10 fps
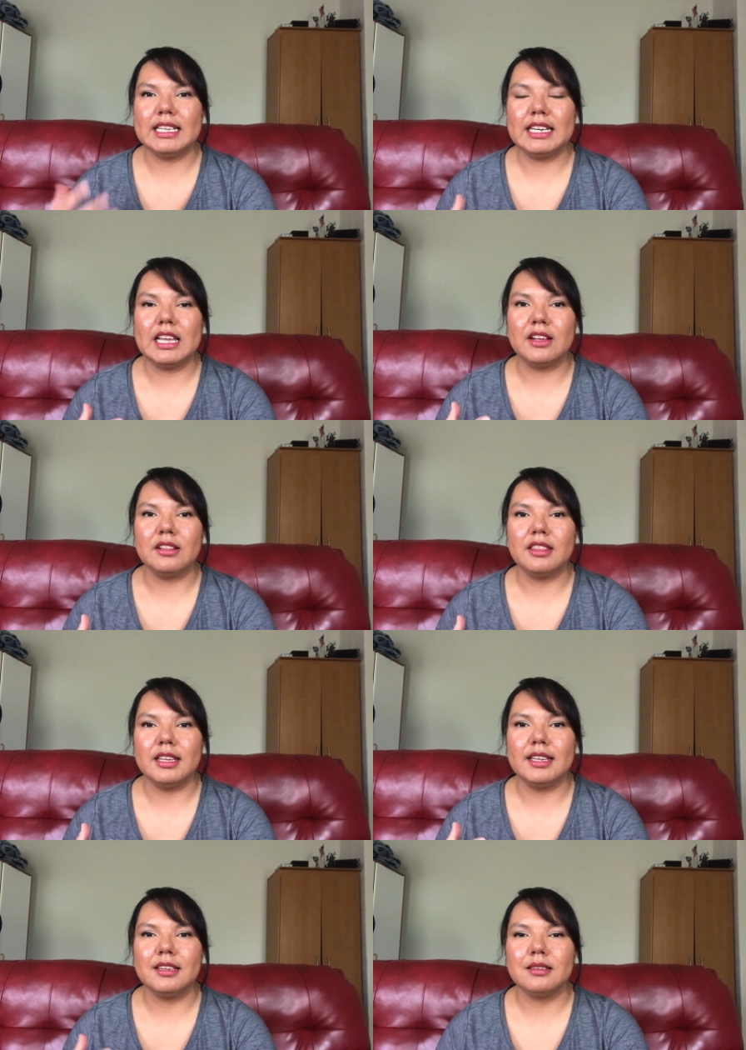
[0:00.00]
eating
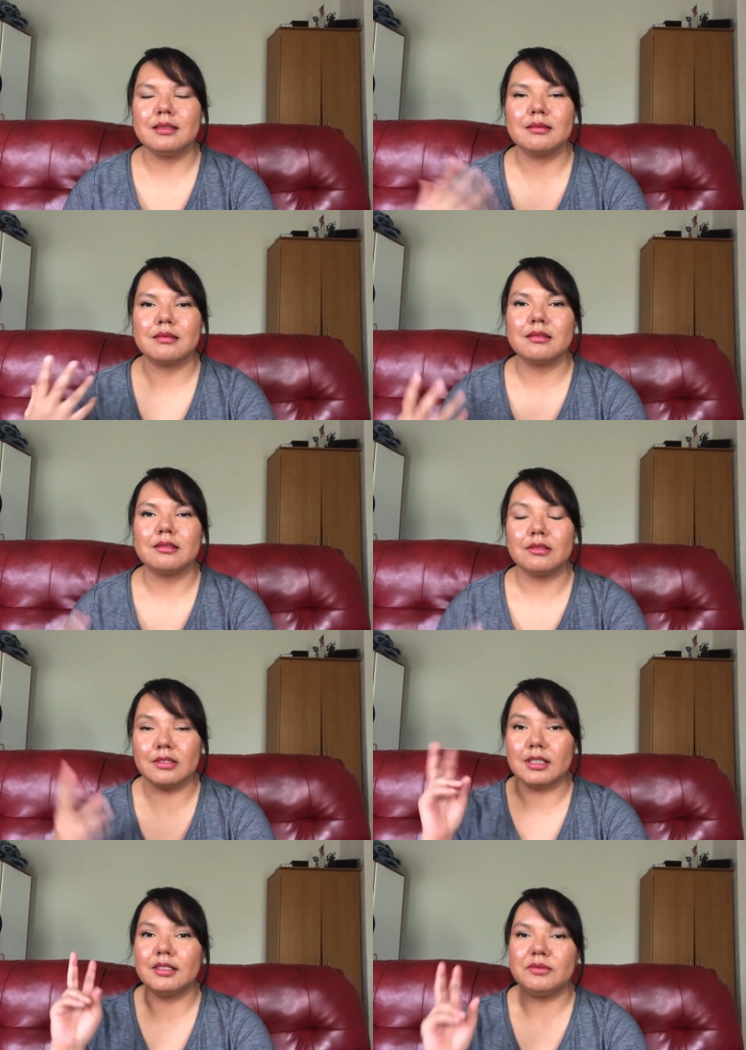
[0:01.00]
healthy,
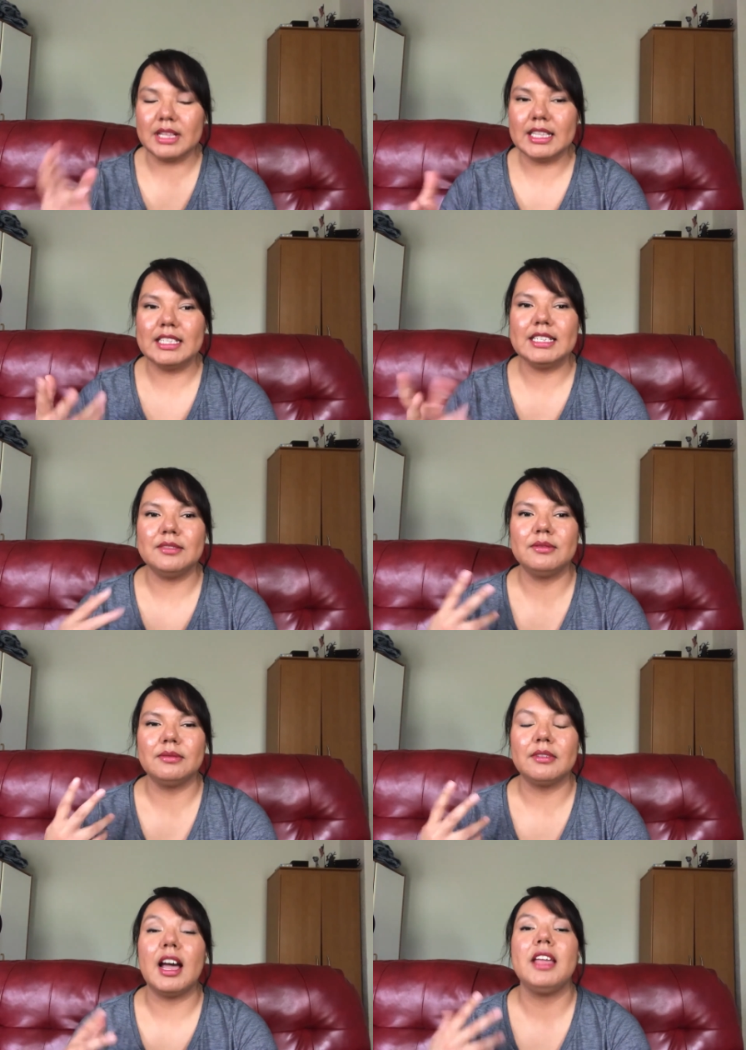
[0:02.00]
or
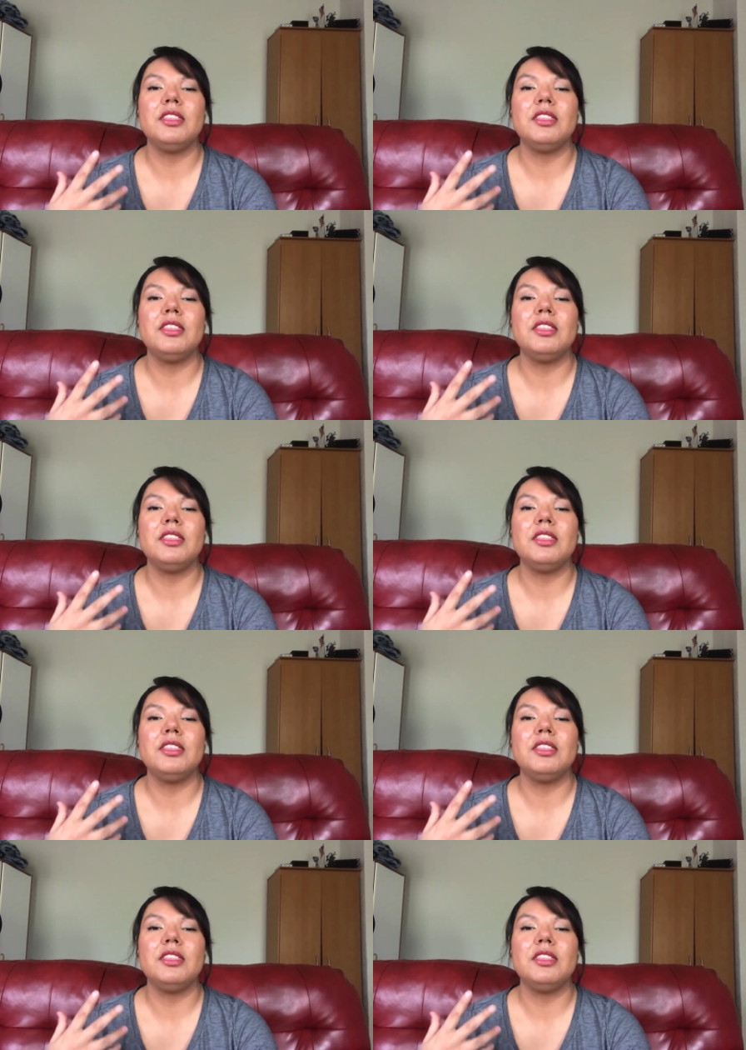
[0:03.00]
I